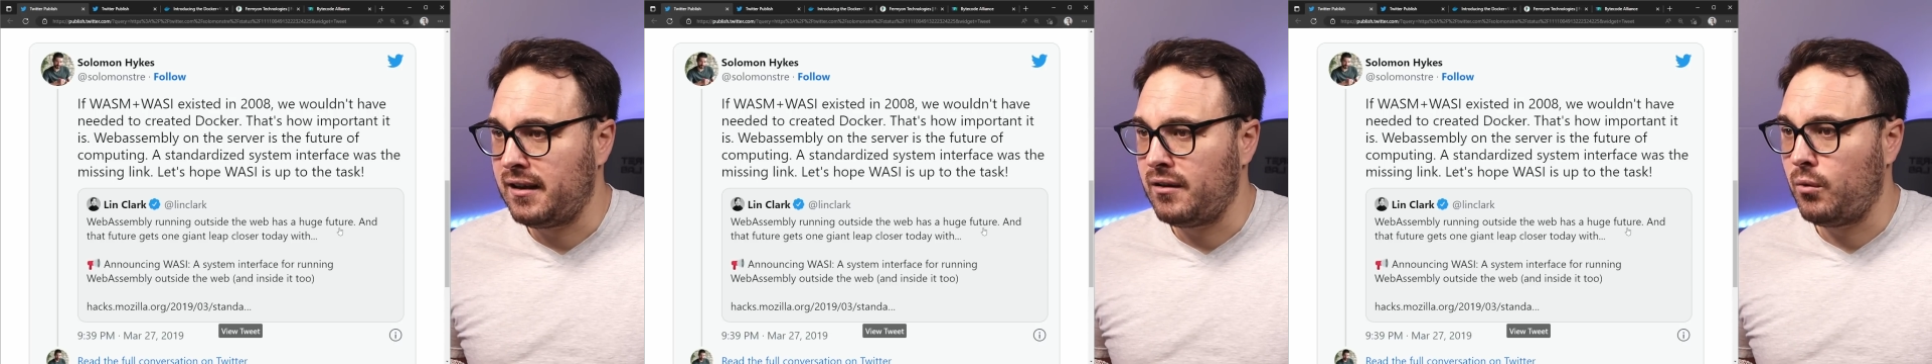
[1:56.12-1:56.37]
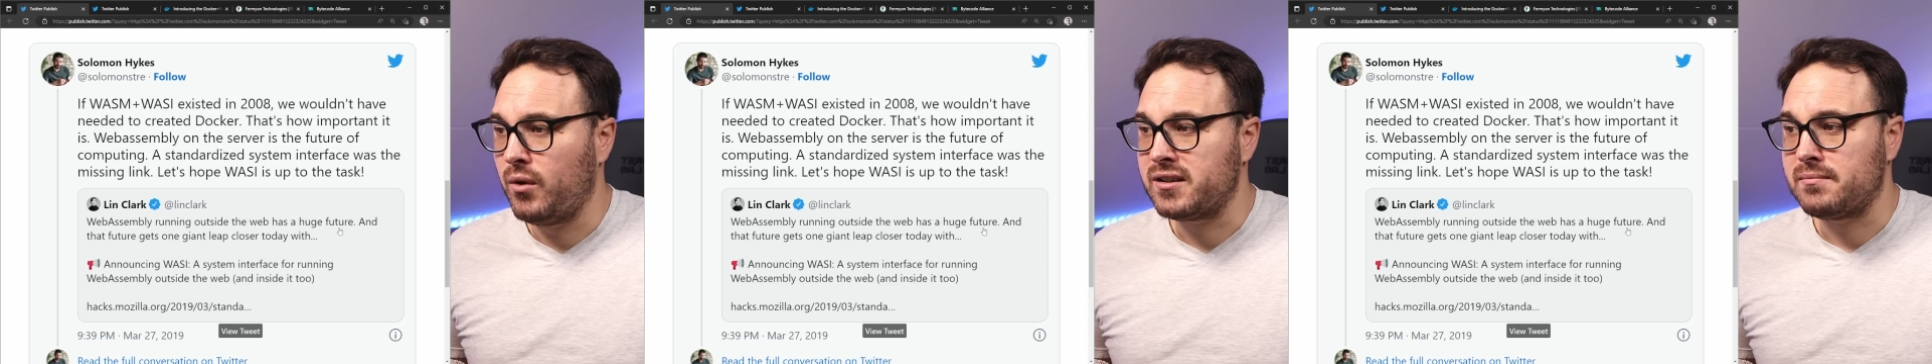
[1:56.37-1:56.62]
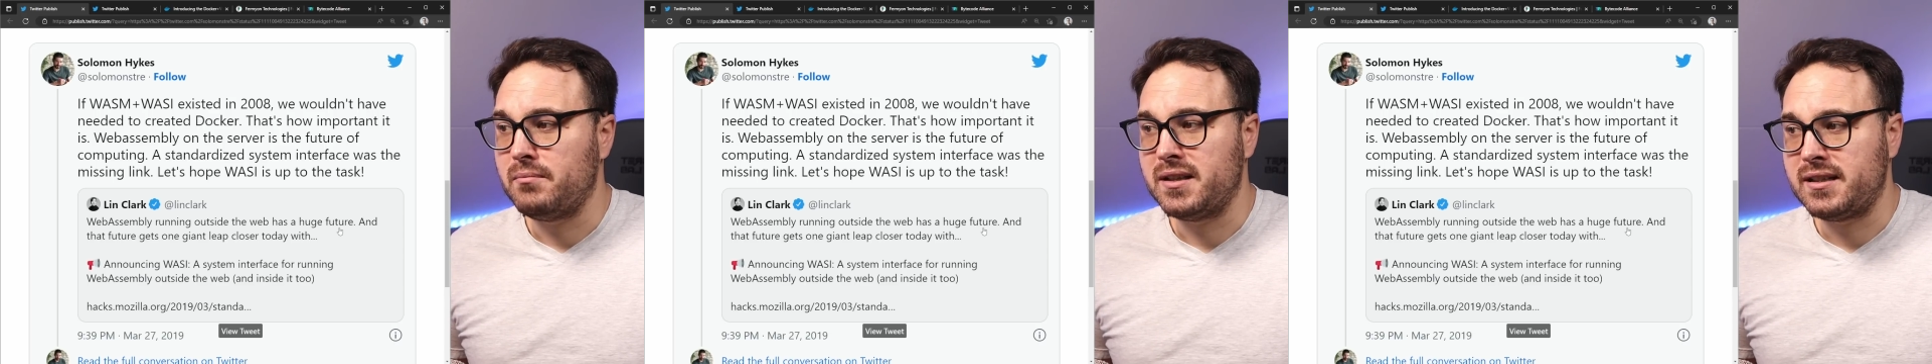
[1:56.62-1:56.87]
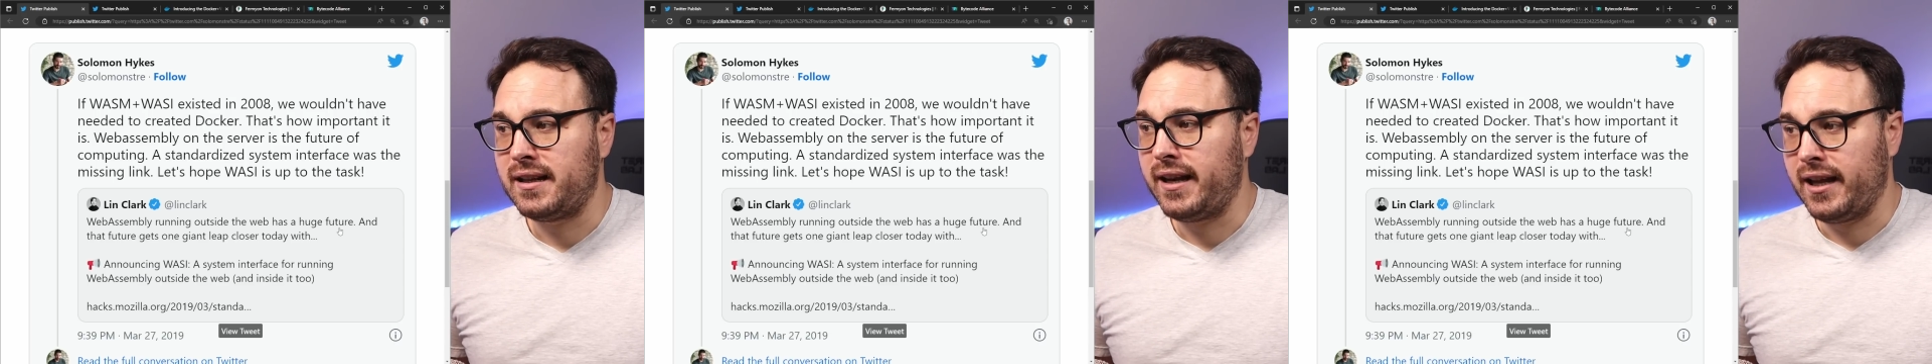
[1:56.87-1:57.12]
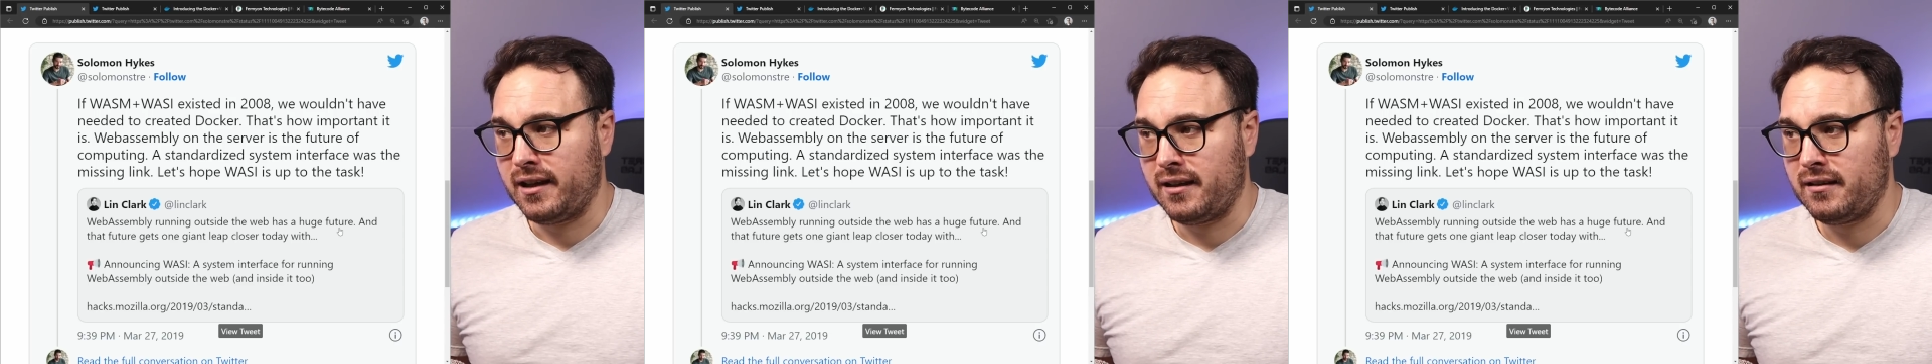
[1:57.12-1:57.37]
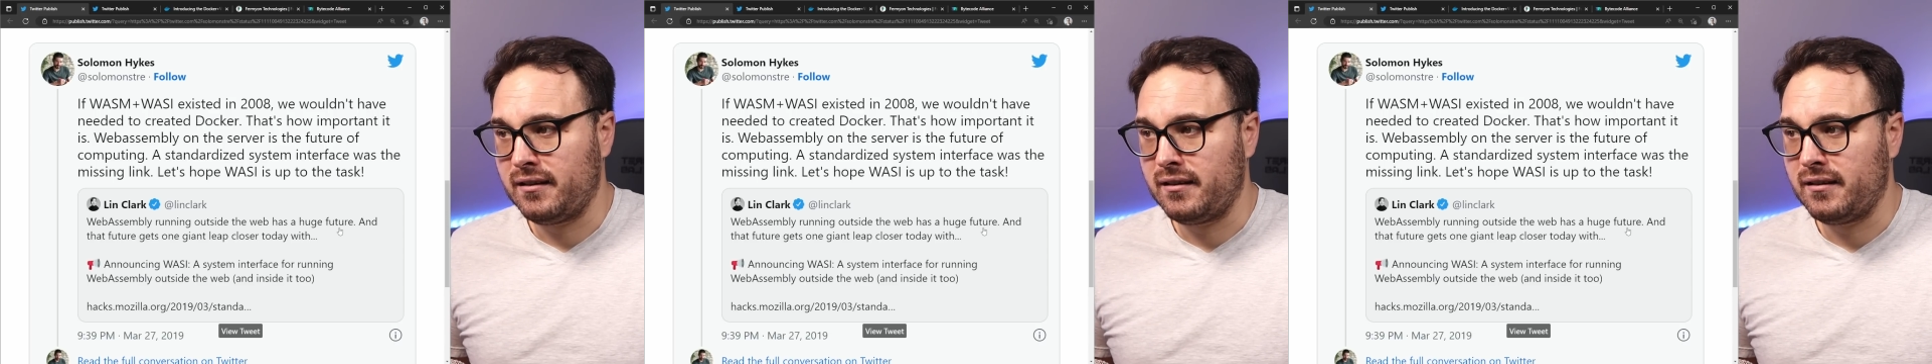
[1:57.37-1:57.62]
was missing link.
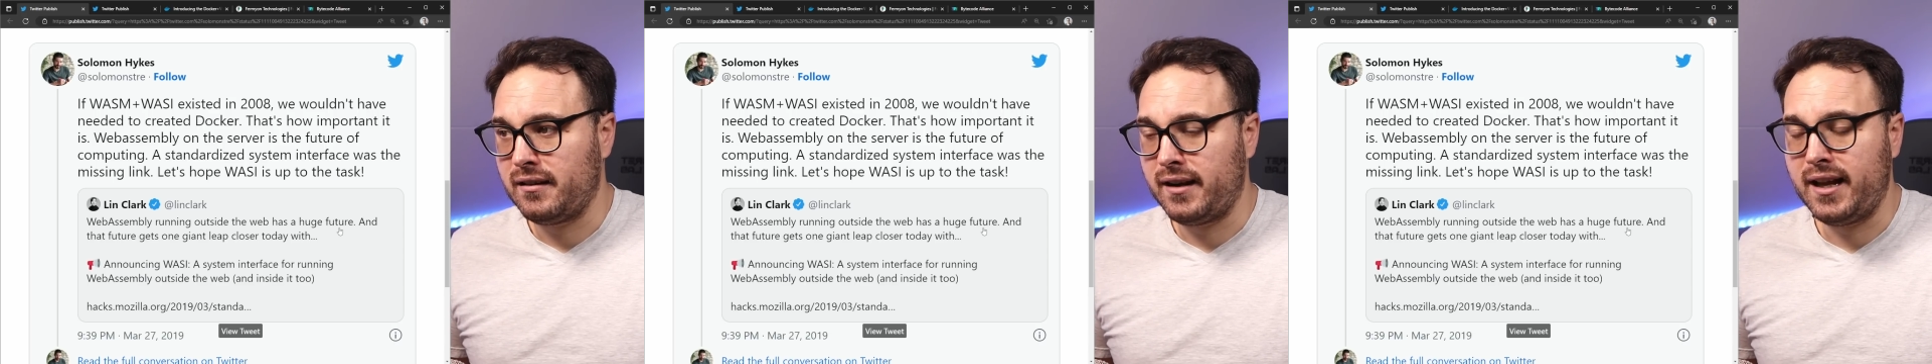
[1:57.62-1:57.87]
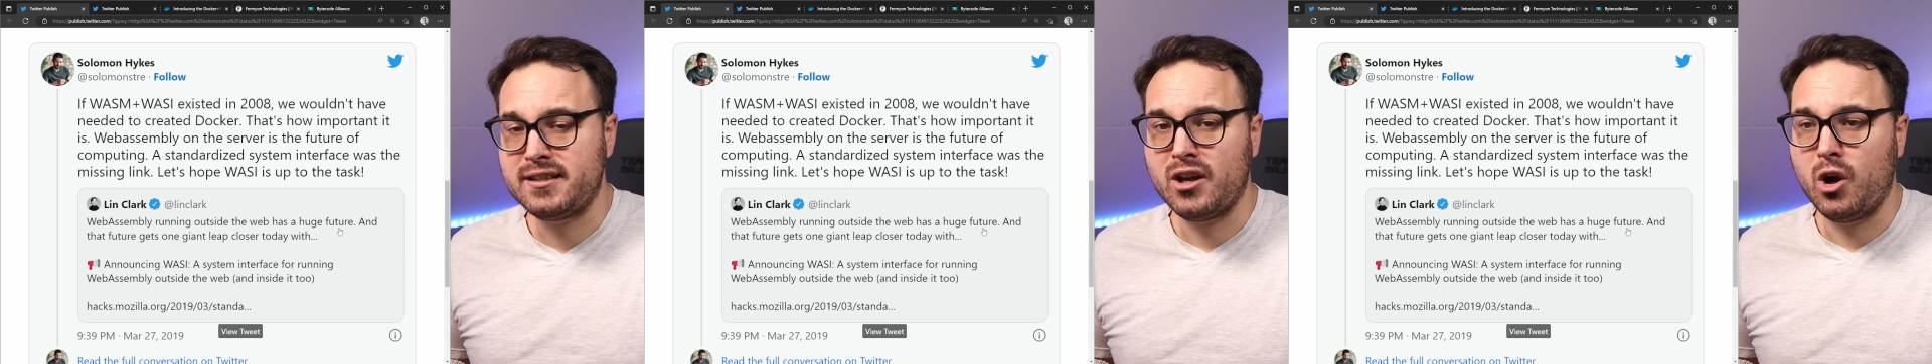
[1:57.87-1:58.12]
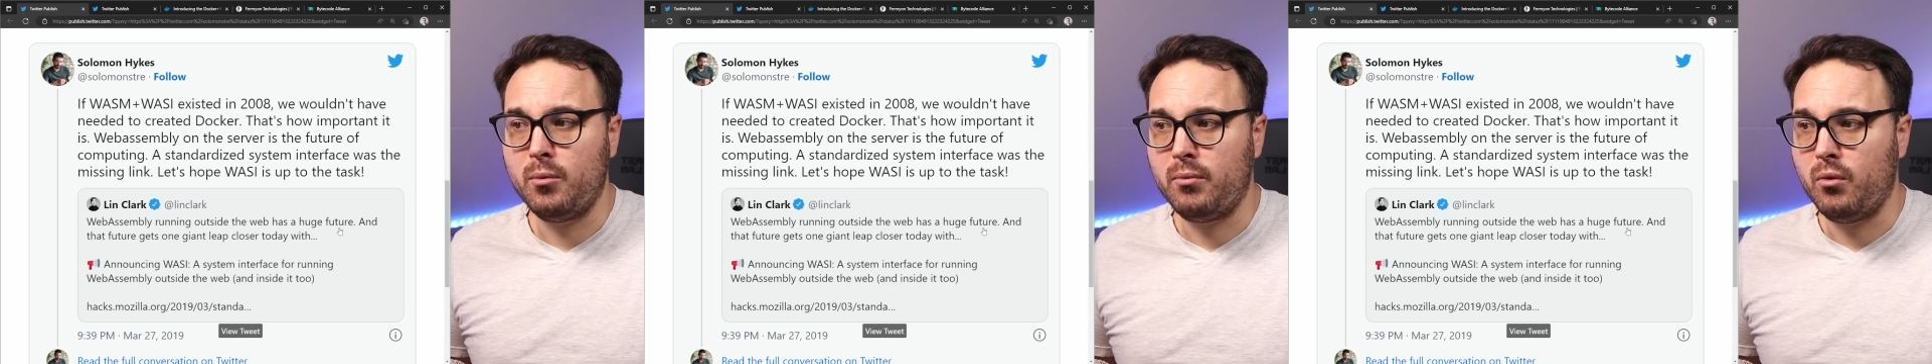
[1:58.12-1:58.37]
Let's hope